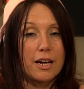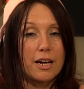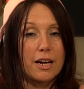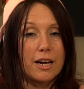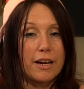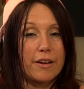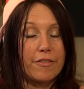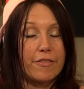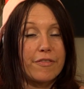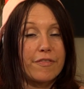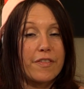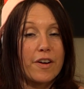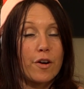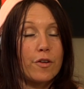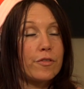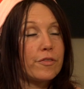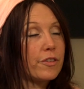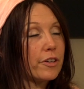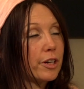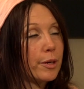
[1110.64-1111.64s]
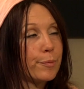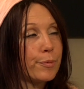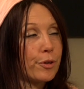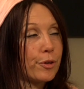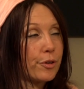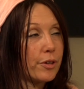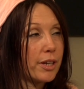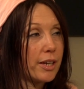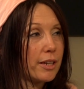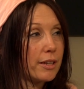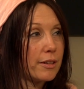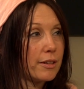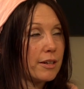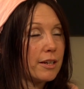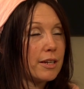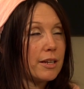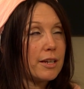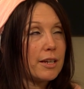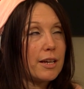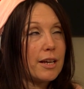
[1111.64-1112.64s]
I felt very broken.
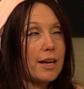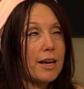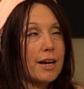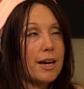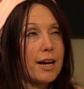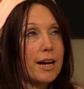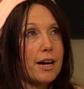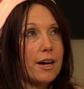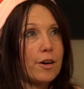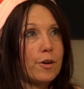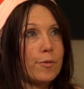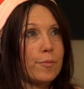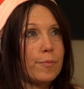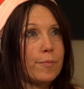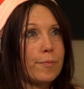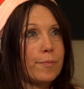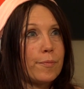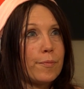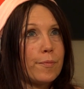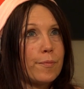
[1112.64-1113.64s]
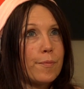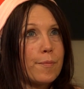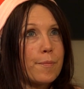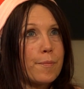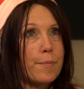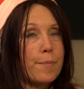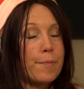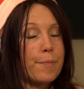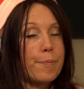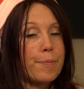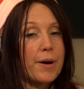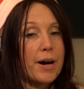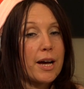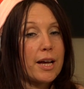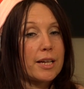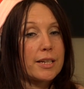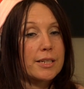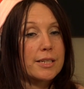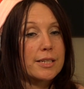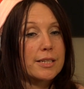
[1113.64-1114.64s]
Um,
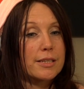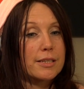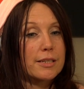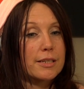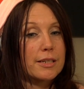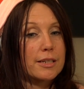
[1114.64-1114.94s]
but